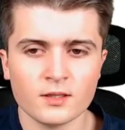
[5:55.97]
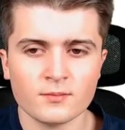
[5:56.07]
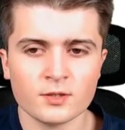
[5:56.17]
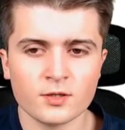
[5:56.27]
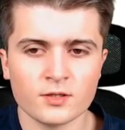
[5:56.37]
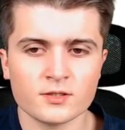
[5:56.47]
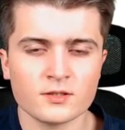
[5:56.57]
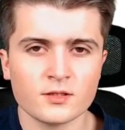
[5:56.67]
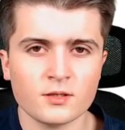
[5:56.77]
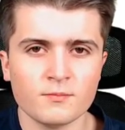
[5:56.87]

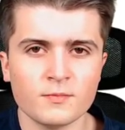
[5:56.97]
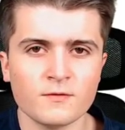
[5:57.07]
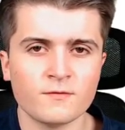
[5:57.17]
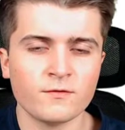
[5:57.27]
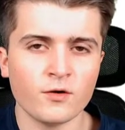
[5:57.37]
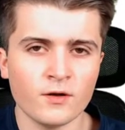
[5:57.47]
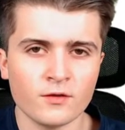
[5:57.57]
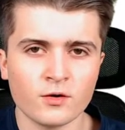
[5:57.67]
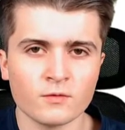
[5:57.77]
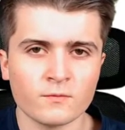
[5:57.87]
Because before
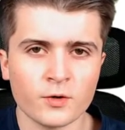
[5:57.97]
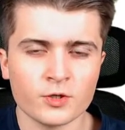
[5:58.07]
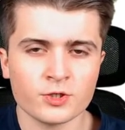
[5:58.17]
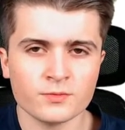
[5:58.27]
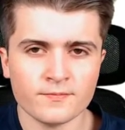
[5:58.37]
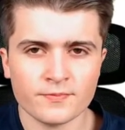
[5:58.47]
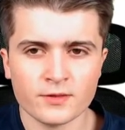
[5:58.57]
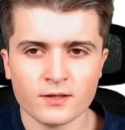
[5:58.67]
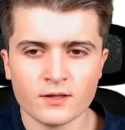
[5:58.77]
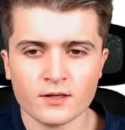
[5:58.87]
the conversion,
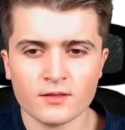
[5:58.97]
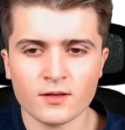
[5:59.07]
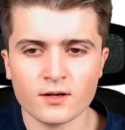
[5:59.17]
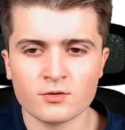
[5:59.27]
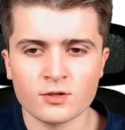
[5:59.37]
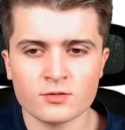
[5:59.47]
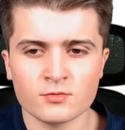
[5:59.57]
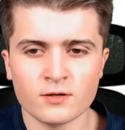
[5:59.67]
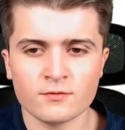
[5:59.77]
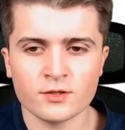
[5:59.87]
the cross
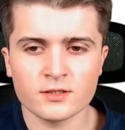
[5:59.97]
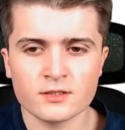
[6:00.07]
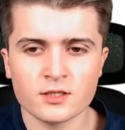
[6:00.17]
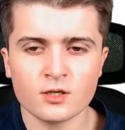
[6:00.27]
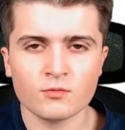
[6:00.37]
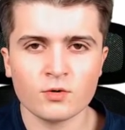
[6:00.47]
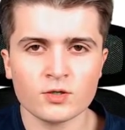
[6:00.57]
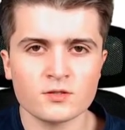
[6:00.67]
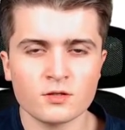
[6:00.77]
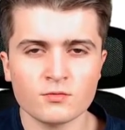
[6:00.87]
reference
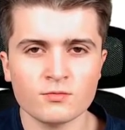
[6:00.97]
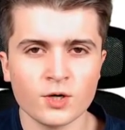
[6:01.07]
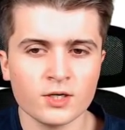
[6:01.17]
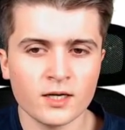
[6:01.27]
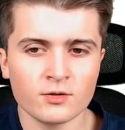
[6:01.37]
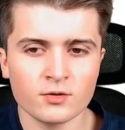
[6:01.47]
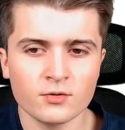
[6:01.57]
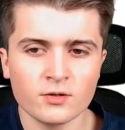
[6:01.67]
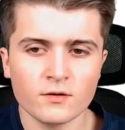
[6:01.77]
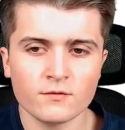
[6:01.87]
was one
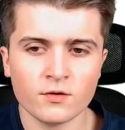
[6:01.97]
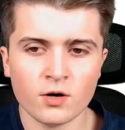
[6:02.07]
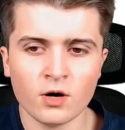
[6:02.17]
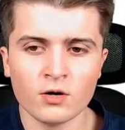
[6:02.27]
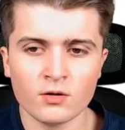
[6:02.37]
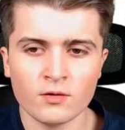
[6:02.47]
arrow for all